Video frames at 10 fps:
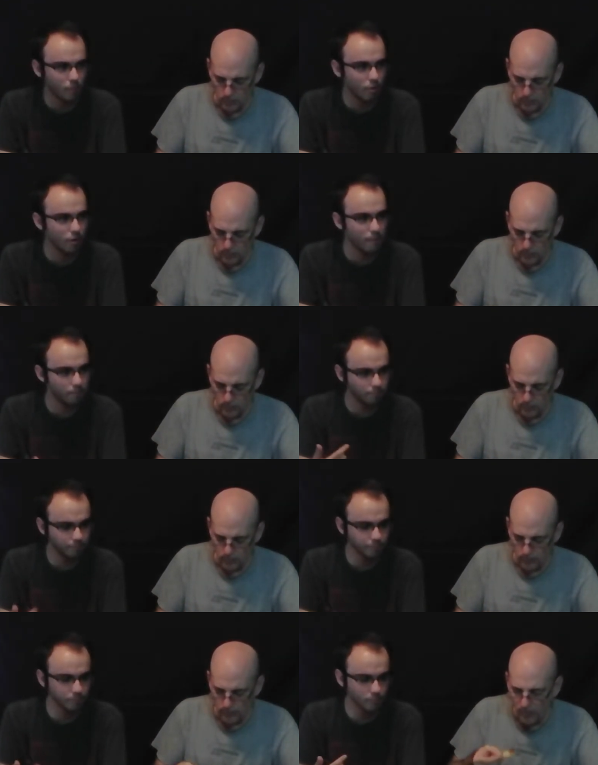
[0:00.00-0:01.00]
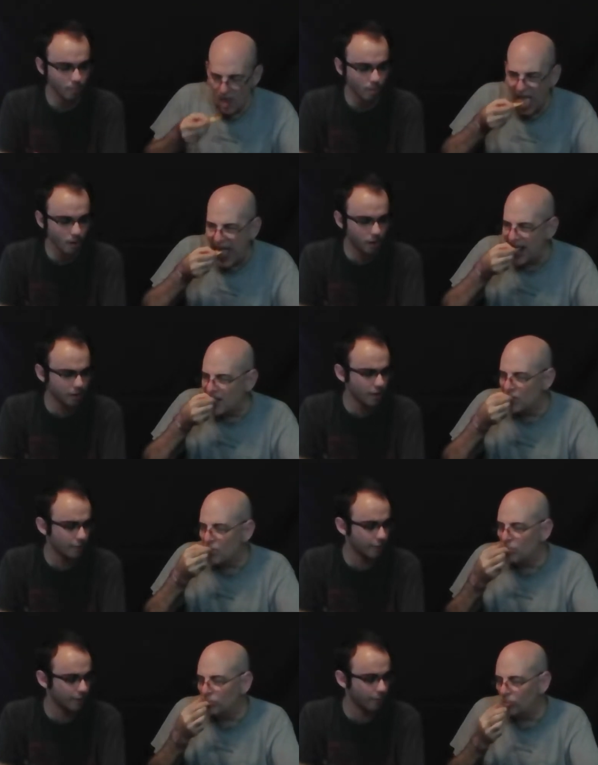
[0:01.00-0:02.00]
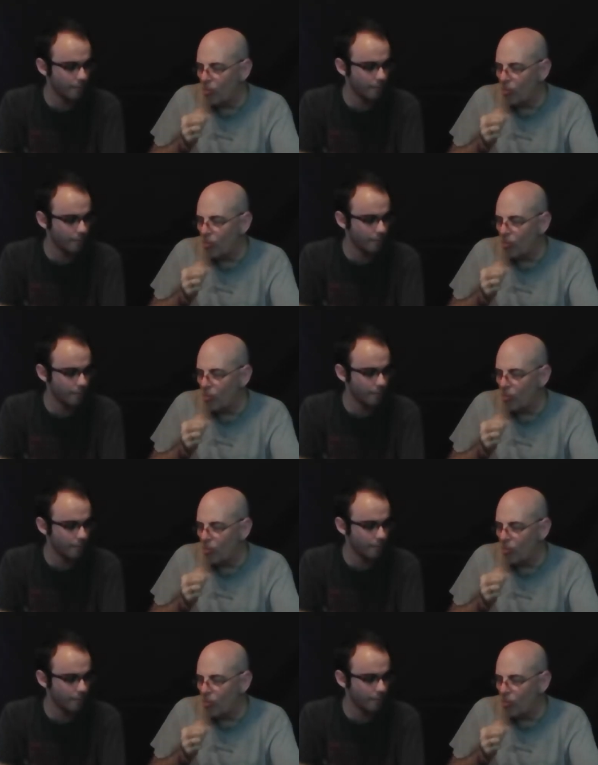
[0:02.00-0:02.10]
Speaker 1: Oh yeah. I like that flavor.